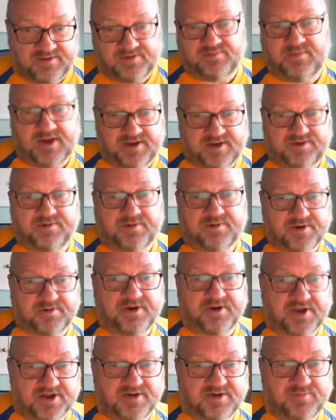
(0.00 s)
You make your
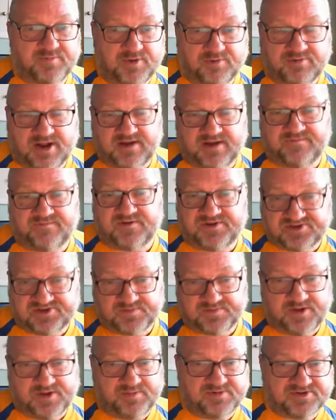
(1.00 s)
curriculum more relevant
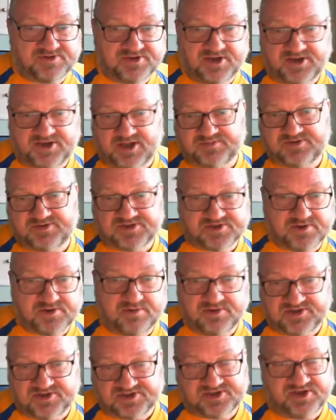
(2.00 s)
so people turn up to school and